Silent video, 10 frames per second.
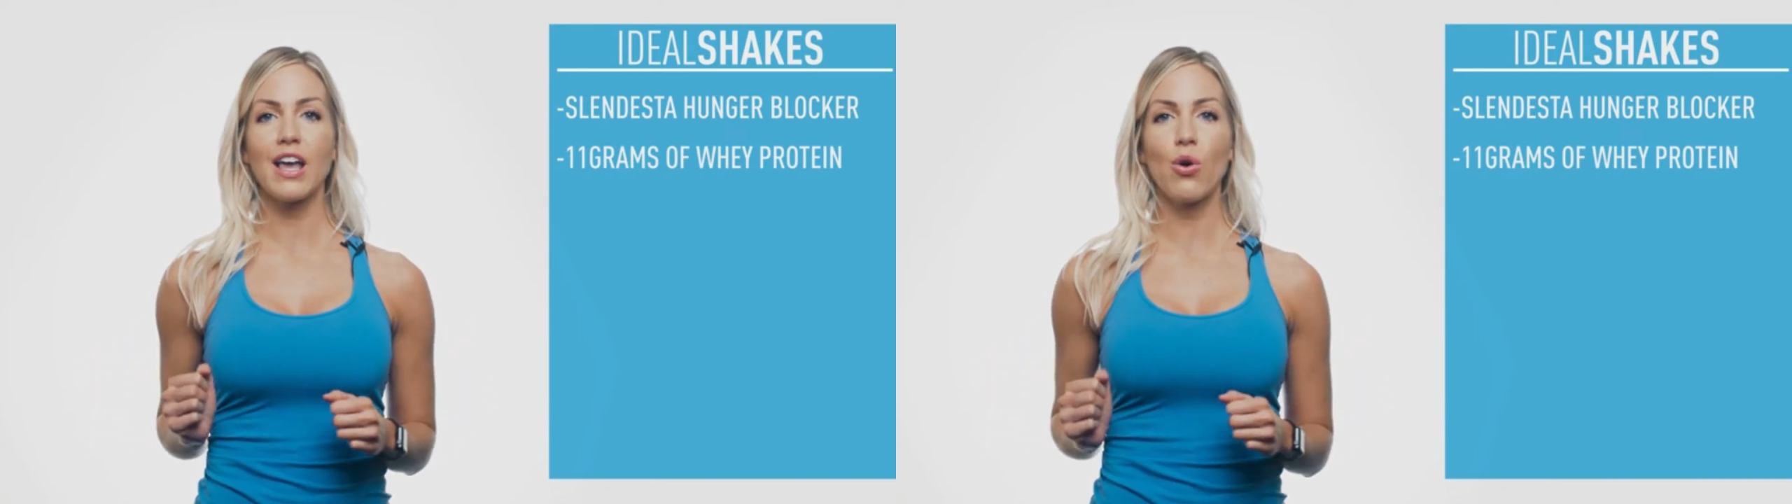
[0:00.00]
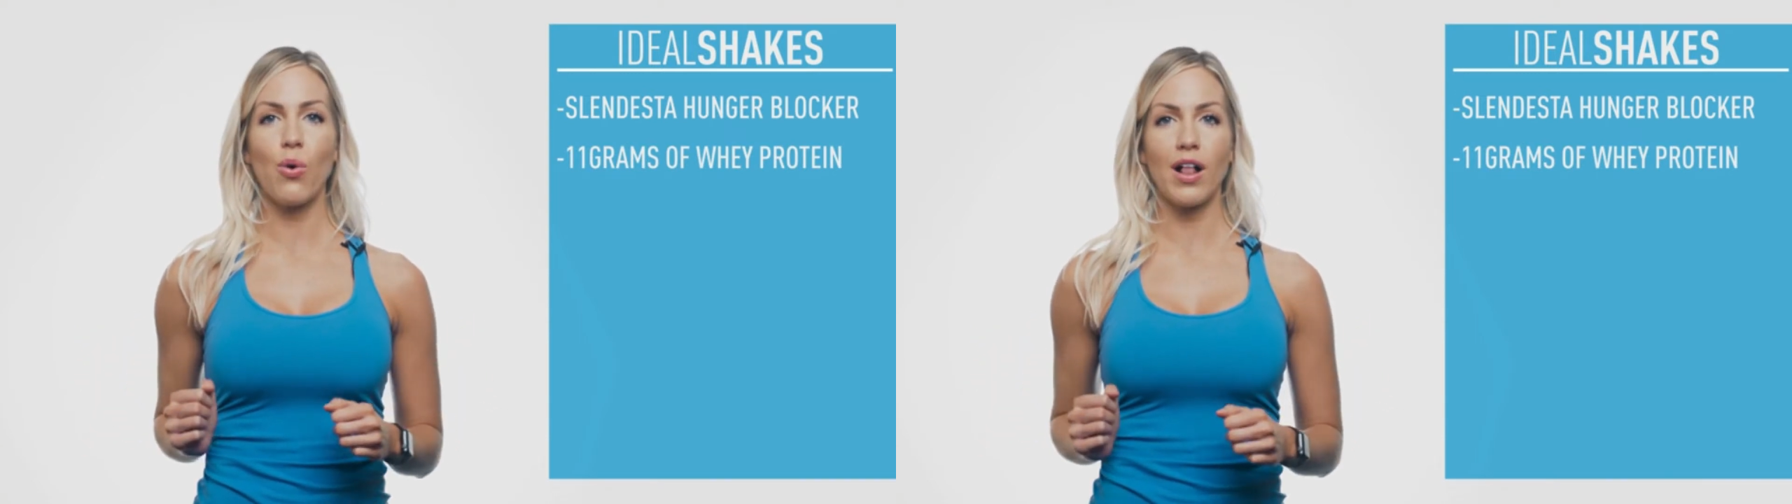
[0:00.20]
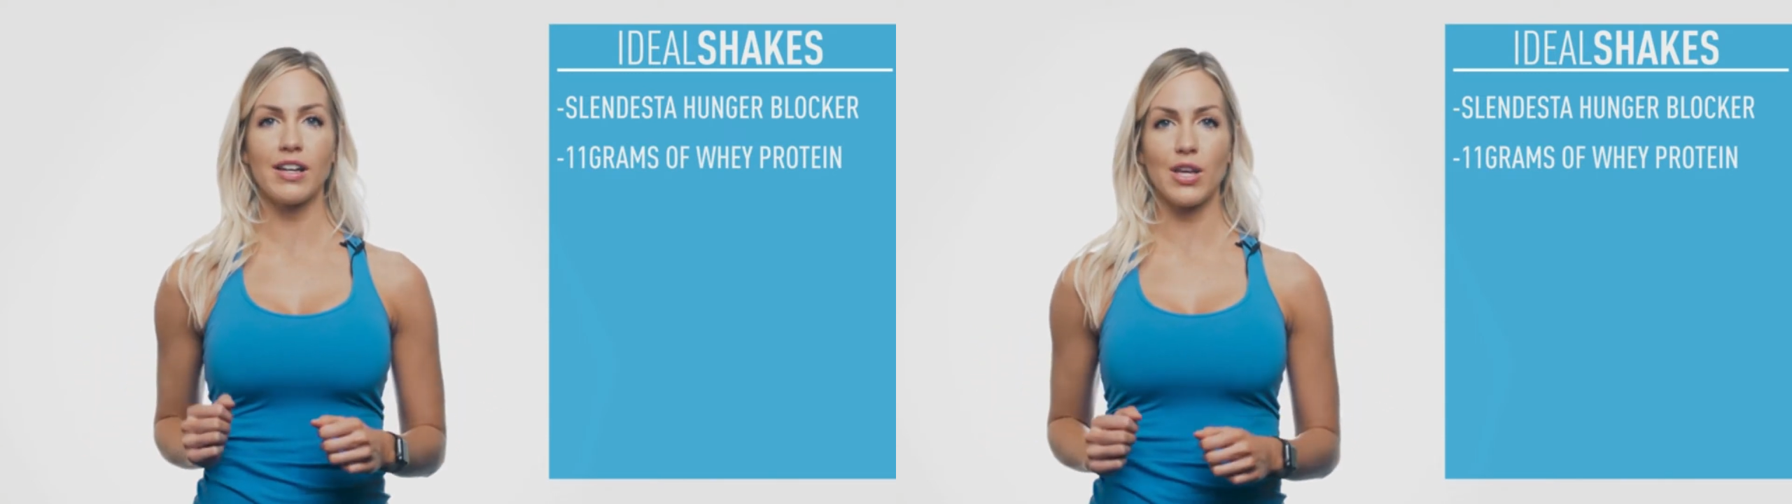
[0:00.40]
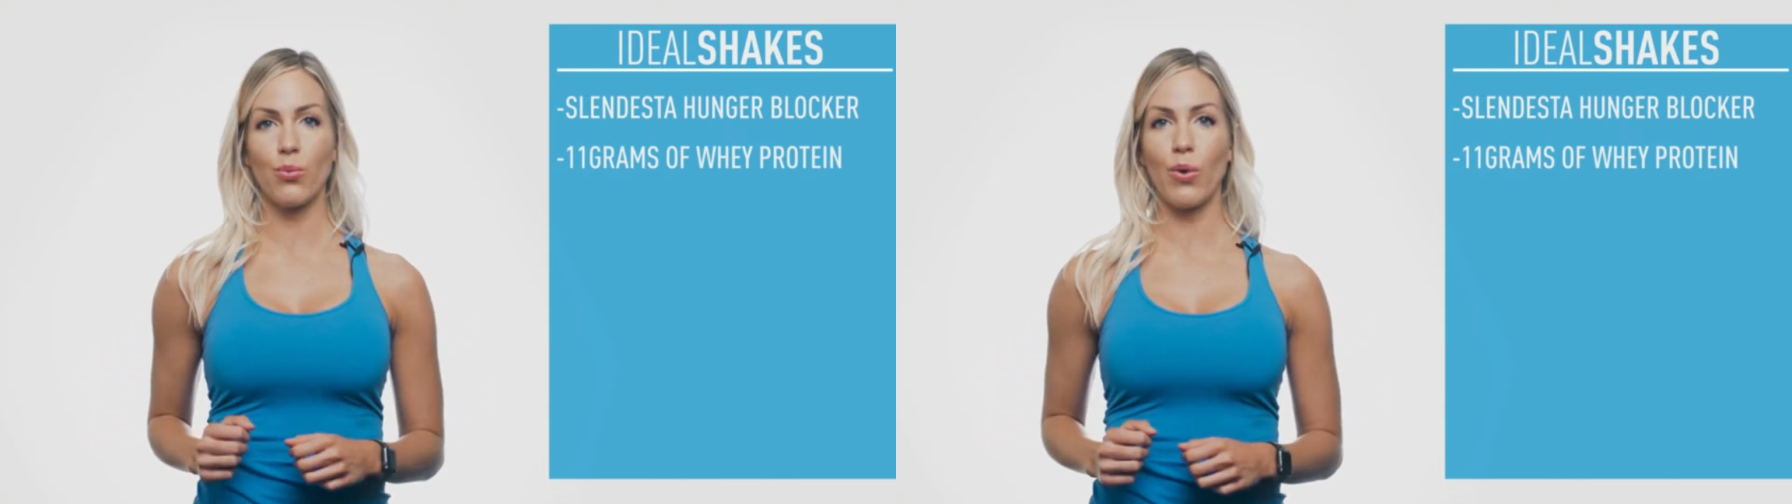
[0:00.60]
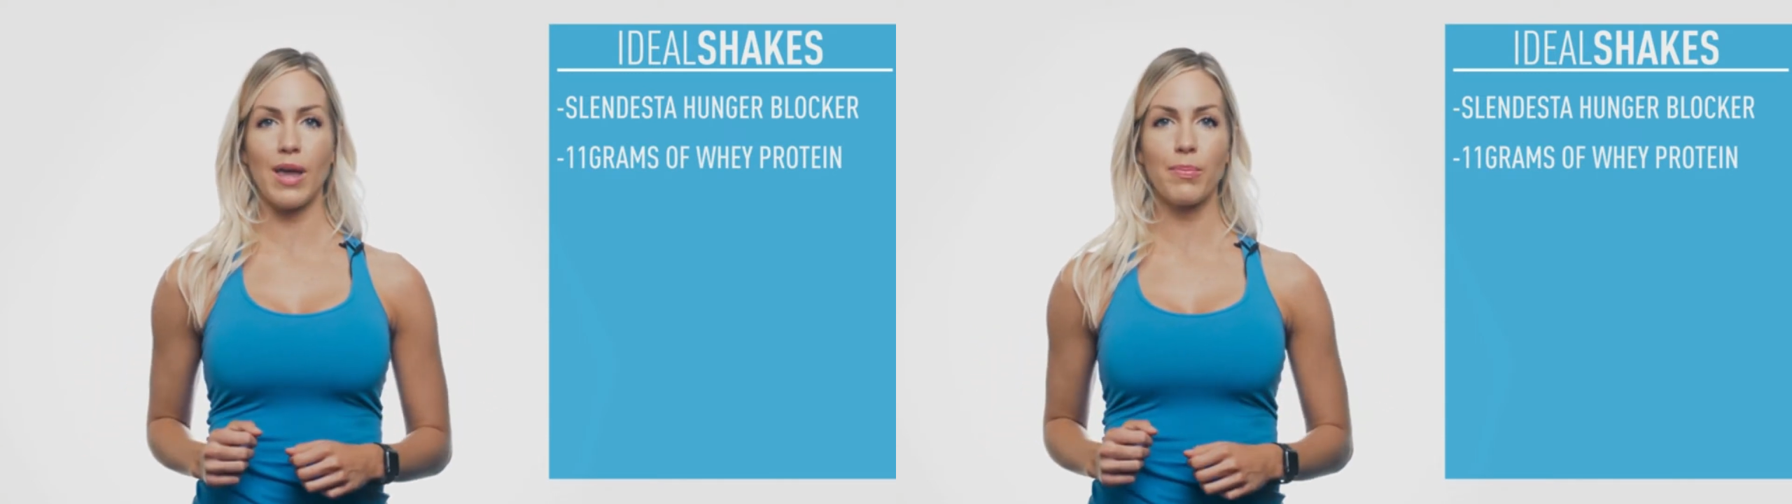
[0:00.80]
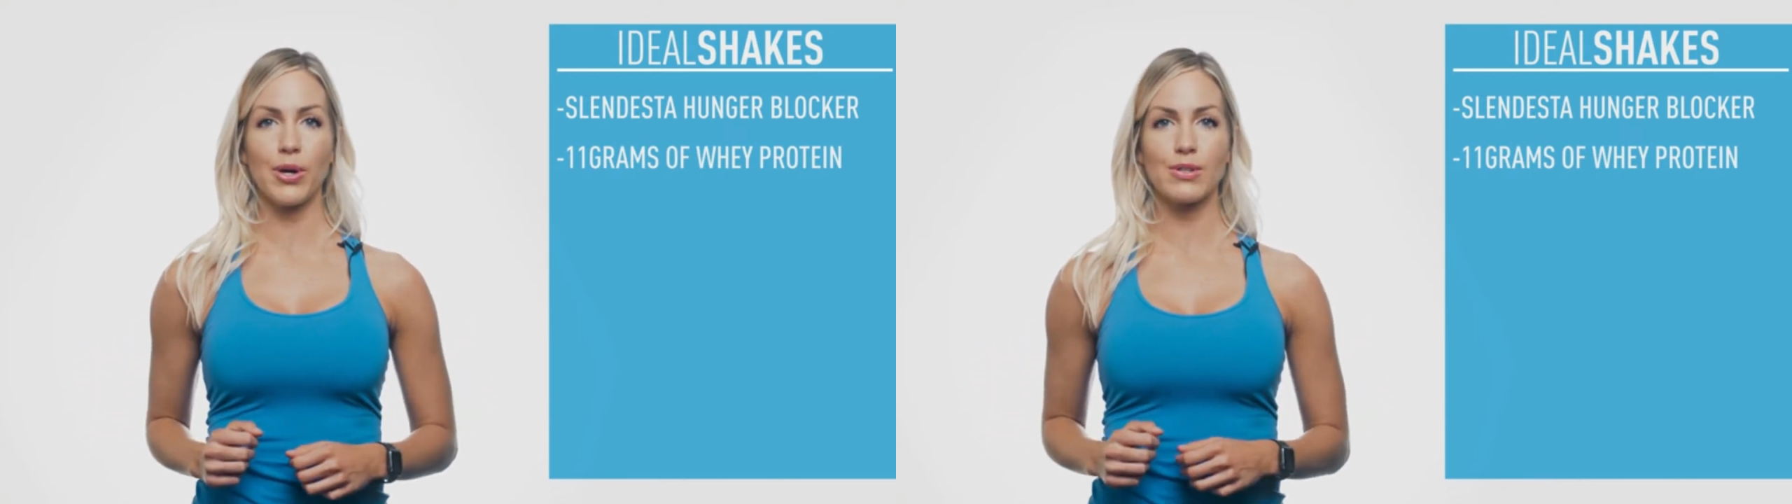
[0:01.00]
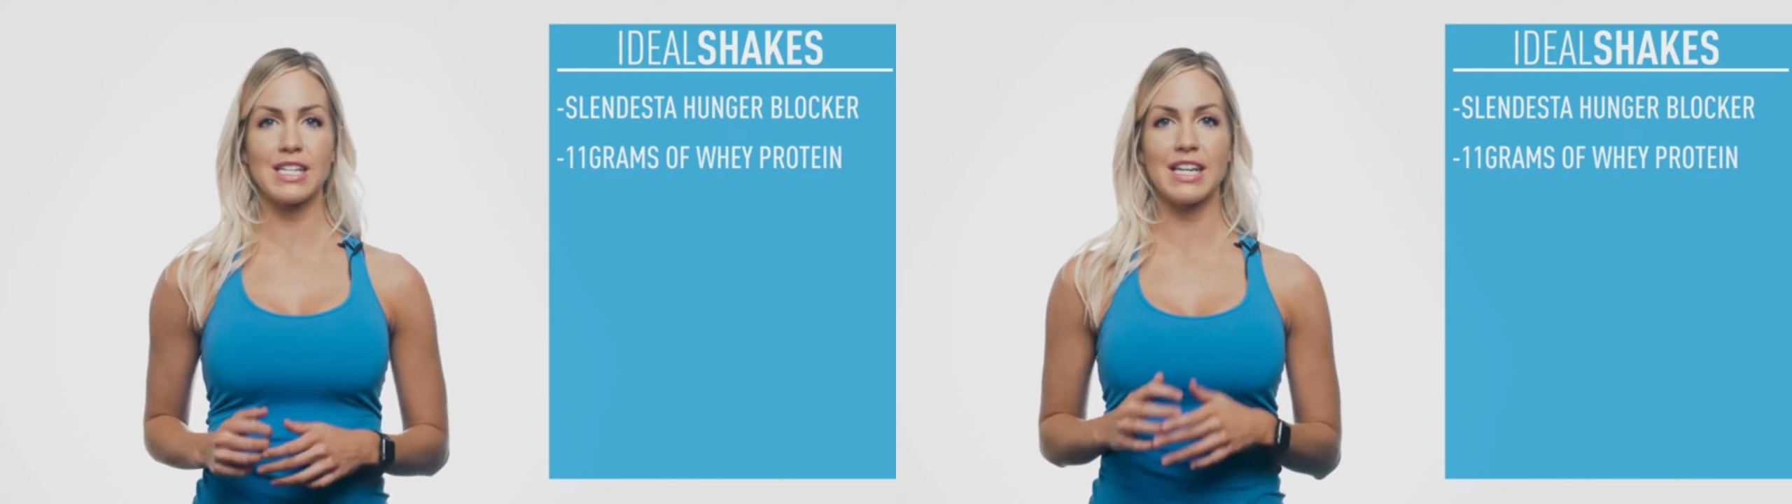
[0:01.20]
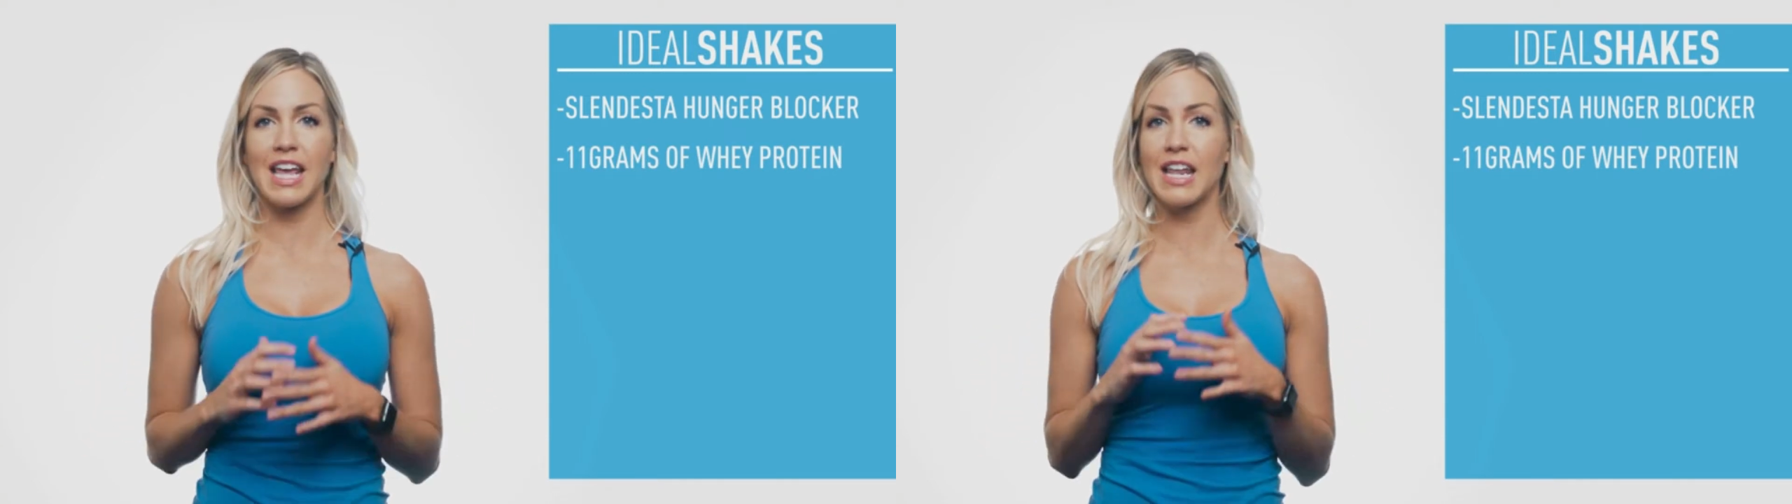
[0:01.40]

quality whey protein